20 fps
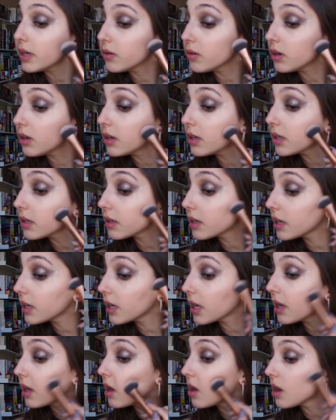ironic. I
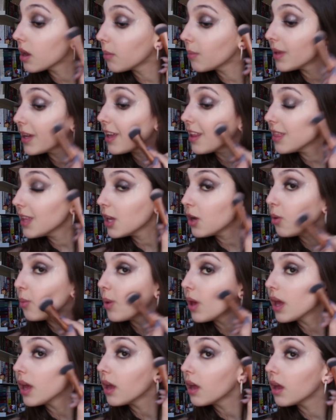can't. I'm like a little
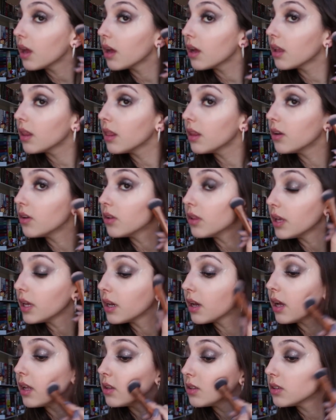bit literally
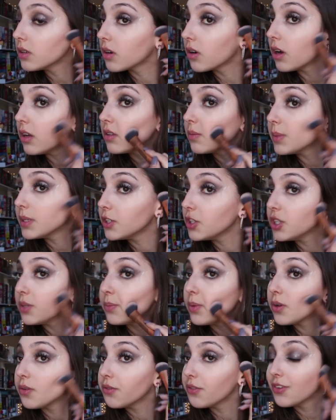cuts across my
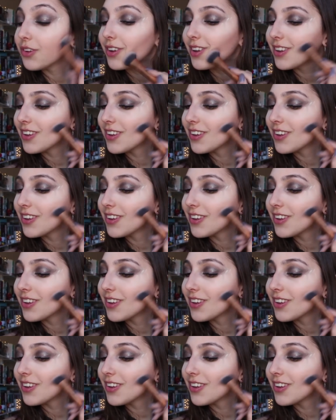cheekbone.